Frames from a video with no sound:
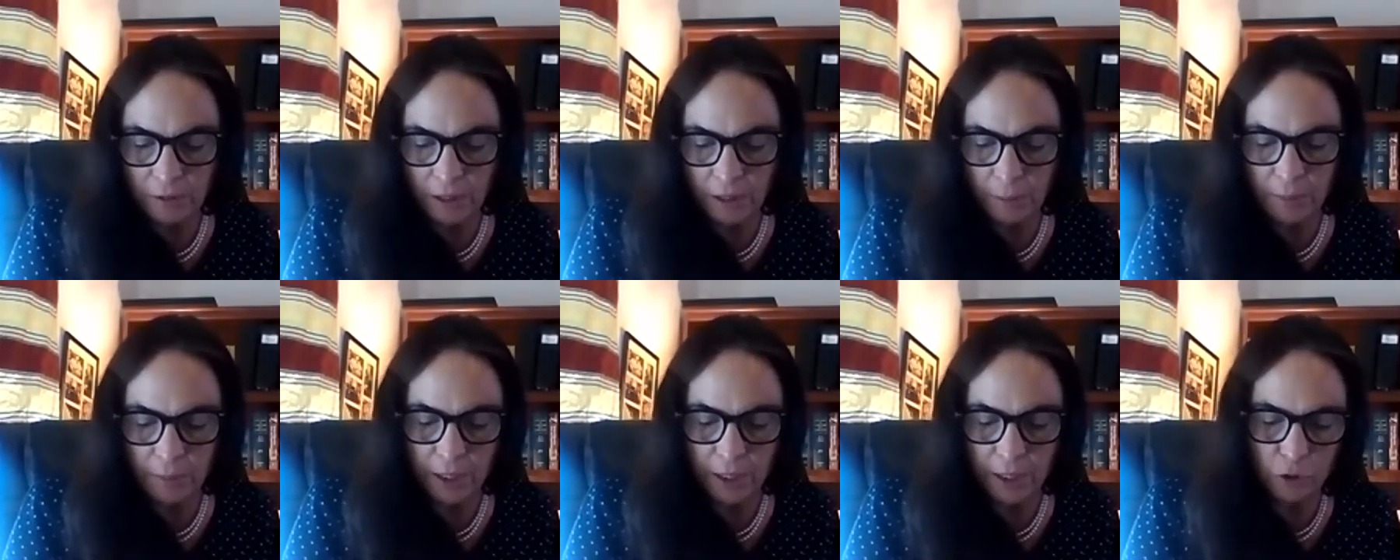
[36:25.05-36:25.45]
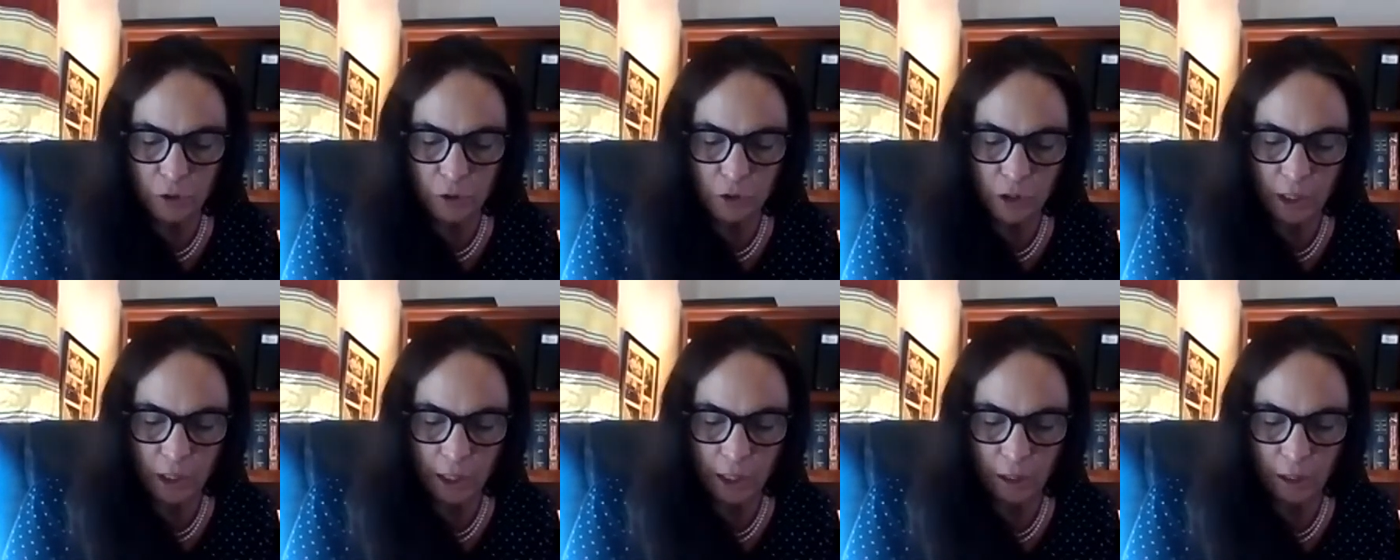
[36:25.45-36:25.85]
That means
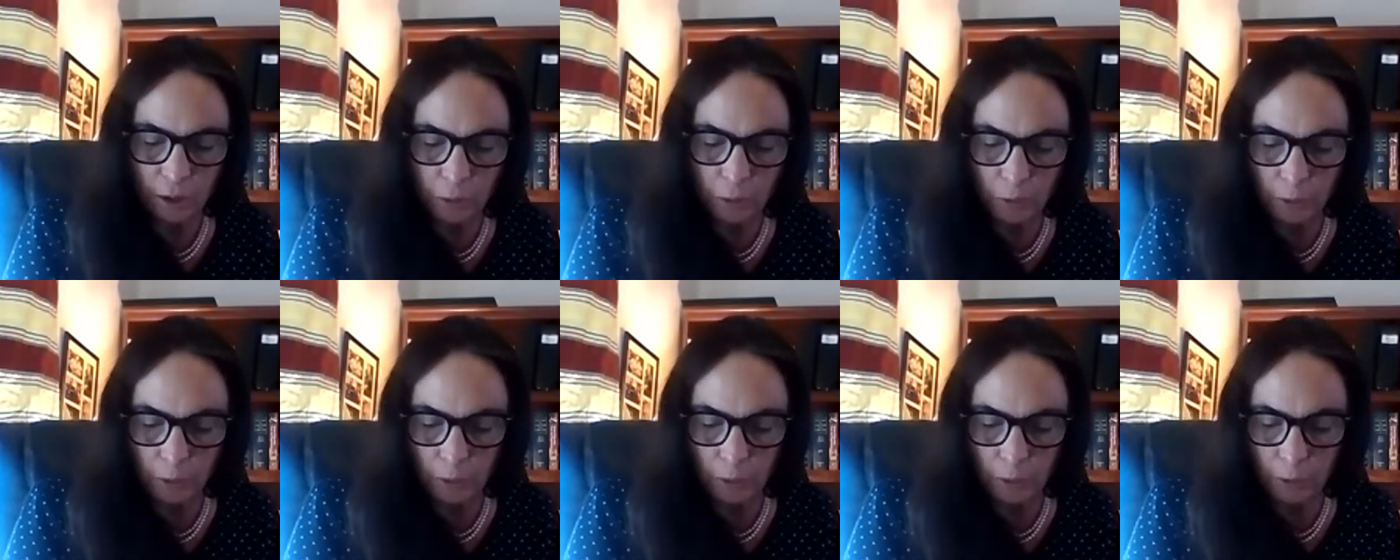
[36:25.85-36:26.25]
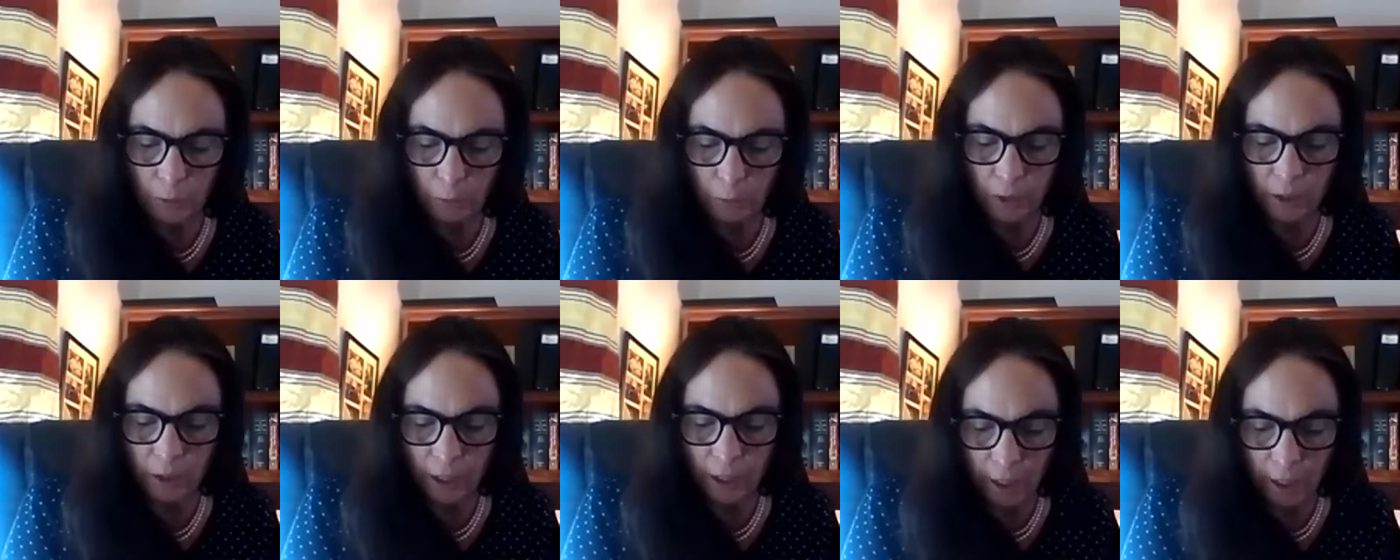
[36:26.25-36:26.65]
your child
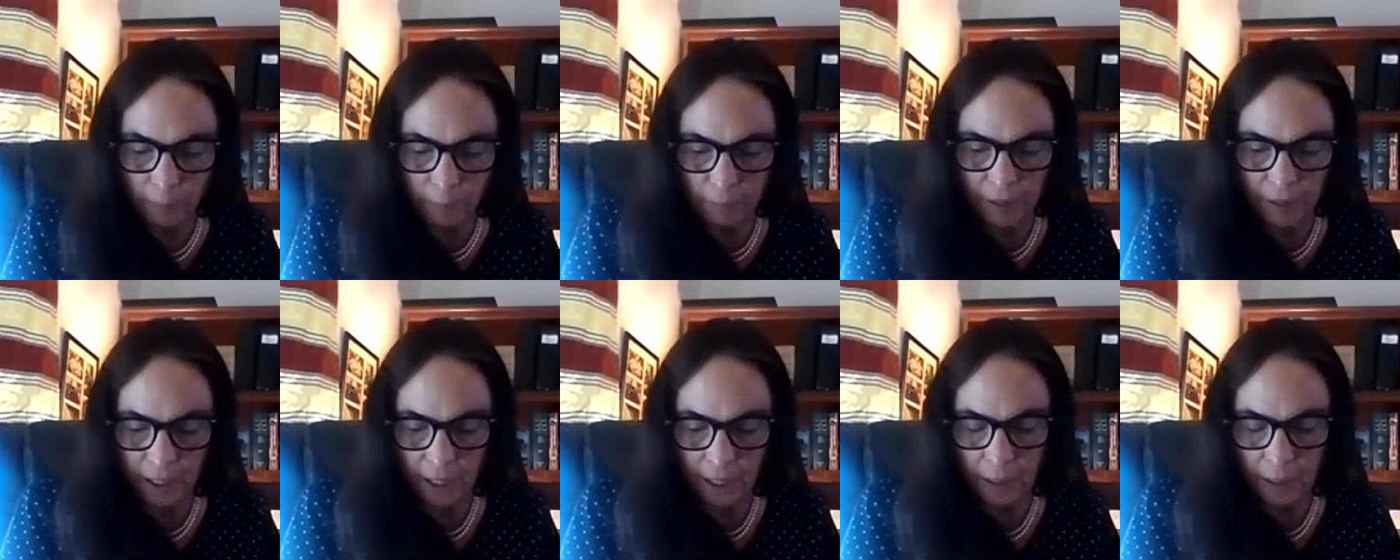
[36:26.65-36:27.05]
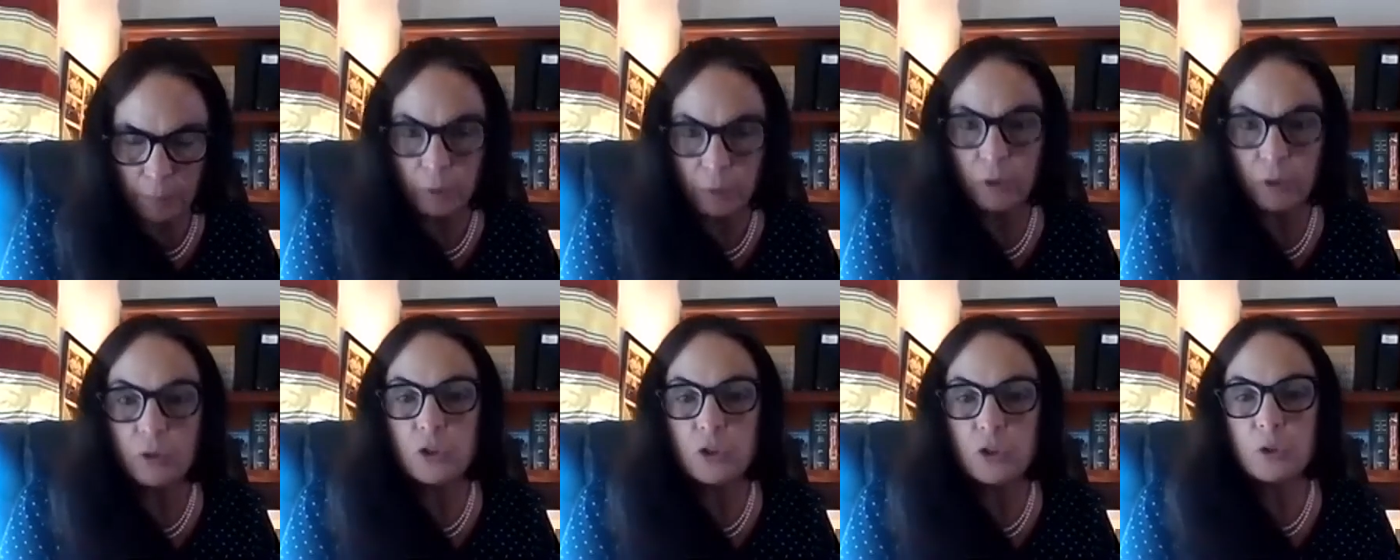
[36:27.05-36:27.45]
will not be
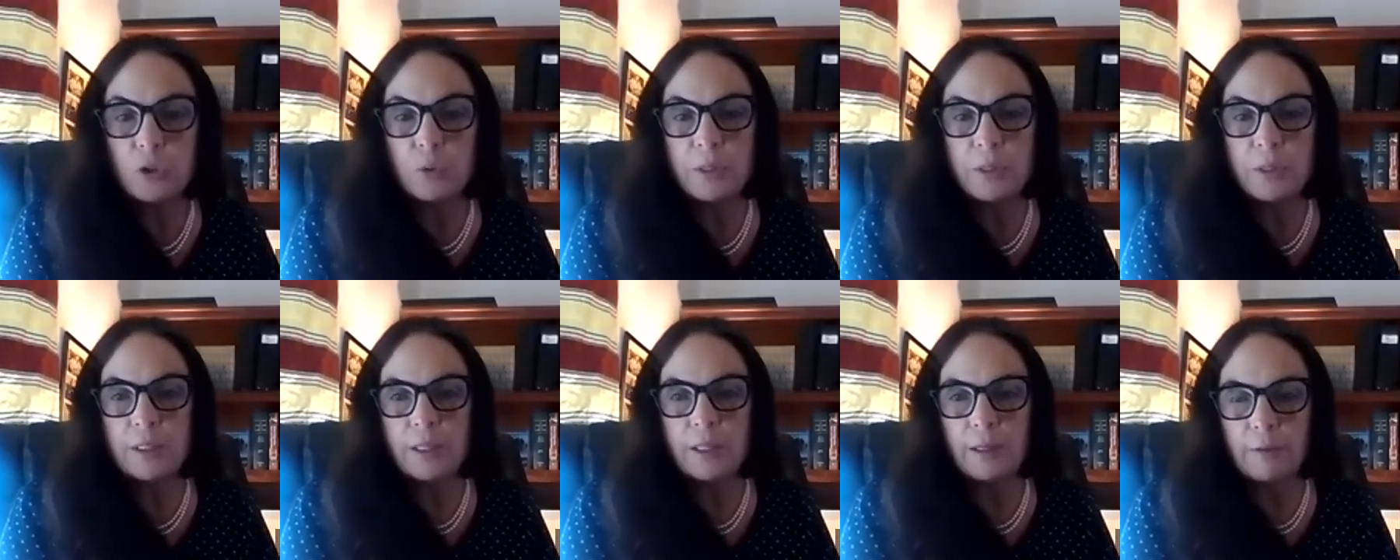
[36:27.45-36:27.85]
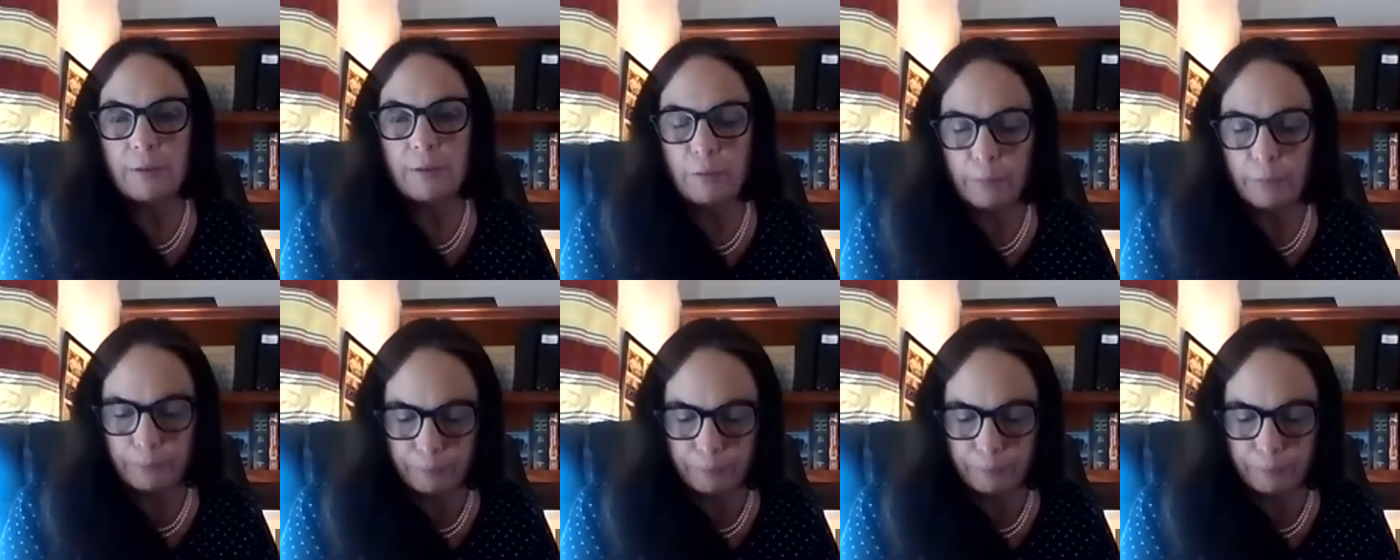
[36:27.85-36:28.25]
able to receive